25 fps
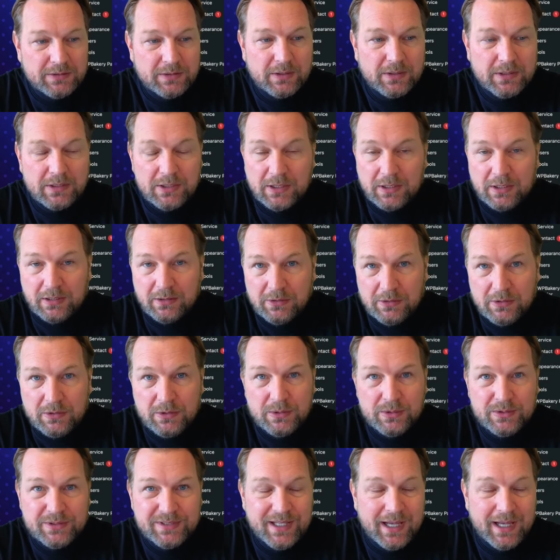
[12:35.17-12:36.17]
so that you can
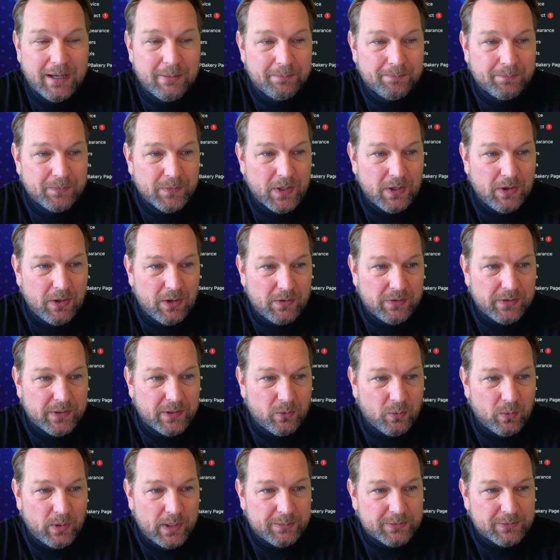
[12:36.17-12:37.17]
use them on
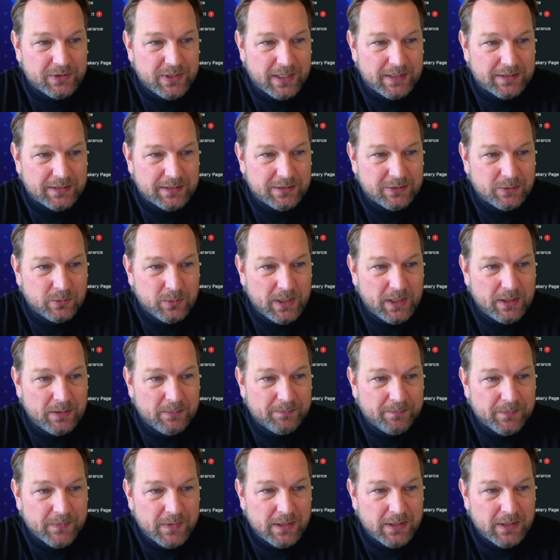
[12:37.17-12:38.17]
their websites as
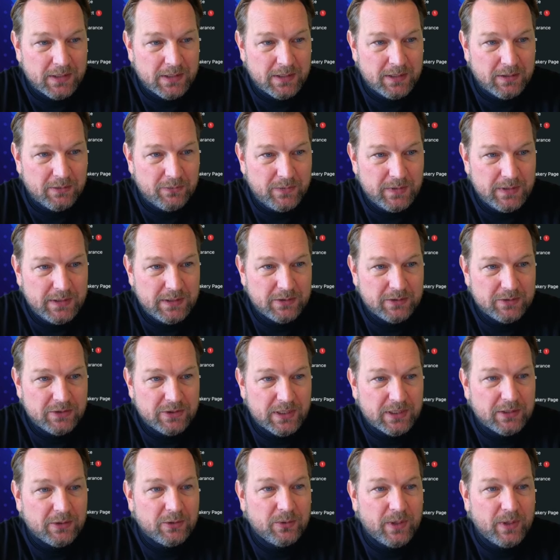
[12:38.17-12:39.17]
well. A video
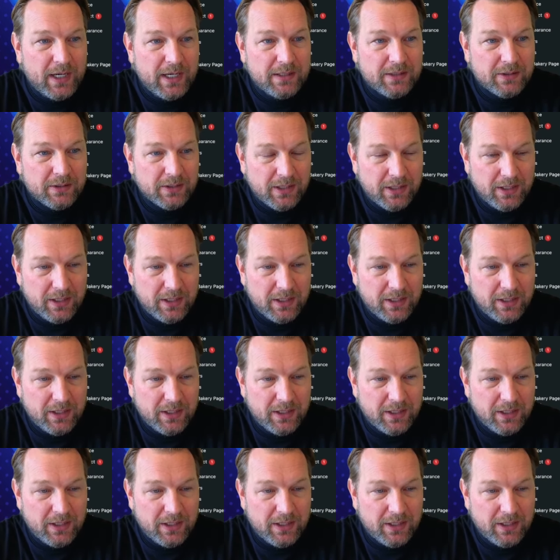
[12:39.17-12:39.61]
generator